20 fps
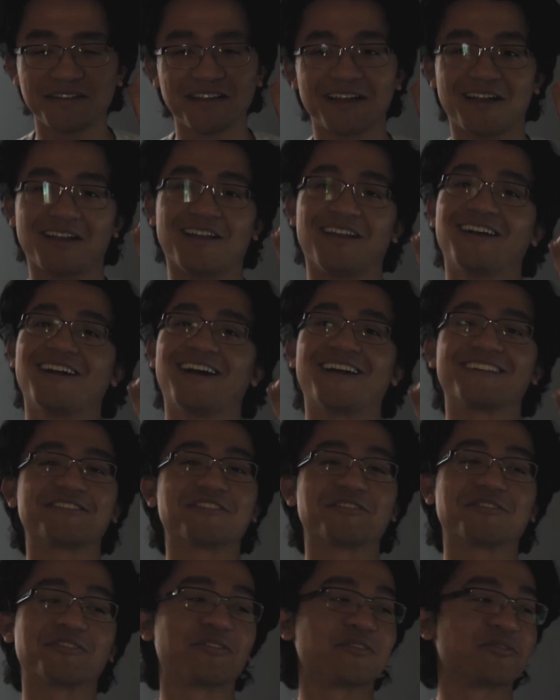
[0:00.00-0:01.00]
I
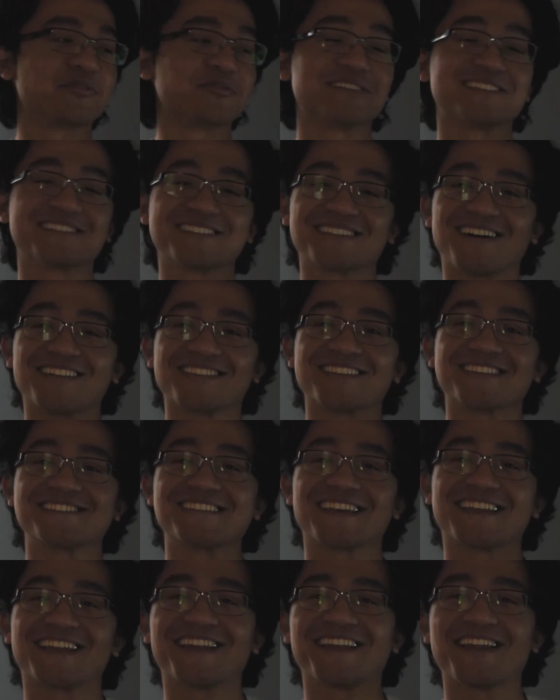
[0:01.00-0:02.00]
don't know who is on the
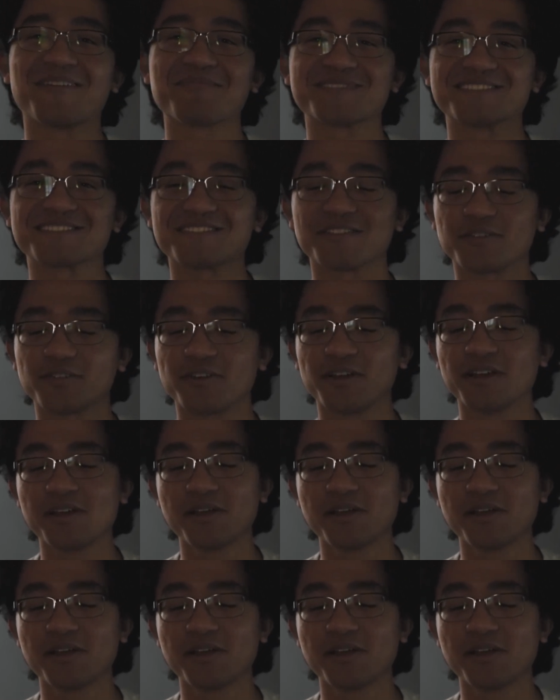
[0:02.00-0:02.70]
second episode,